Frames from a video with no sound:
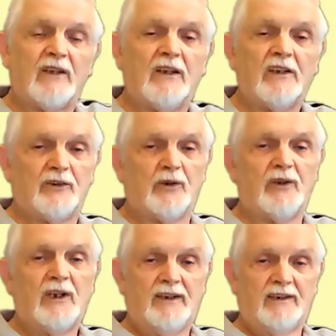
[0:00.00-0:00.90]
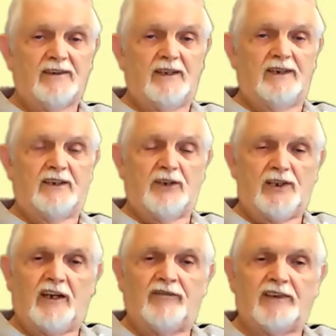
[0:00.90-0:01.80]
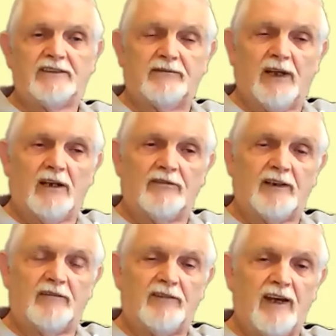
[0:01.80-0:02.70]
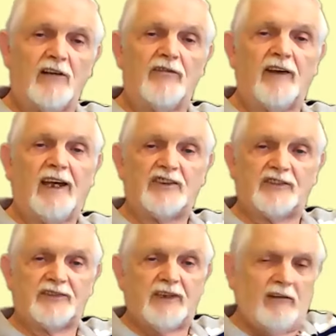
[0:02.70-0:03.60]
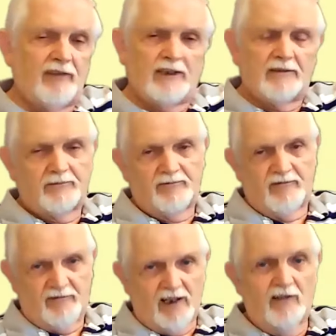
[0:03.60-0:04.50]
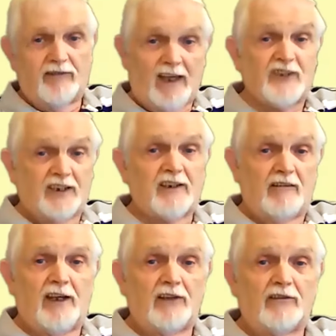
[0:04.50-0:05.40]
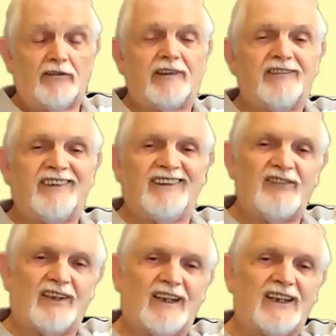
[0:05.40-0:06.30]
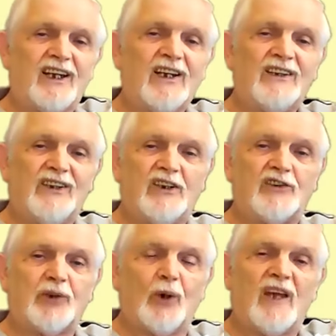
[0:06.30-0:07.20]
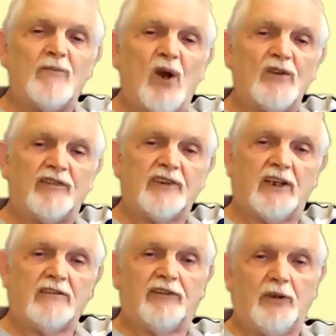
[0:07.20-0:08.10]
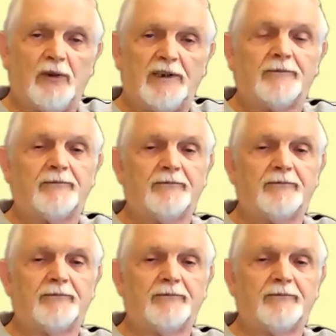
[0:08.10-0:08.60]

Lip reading: So the grid of a valve acts like a valve, if you like, to control the amount of current flowing.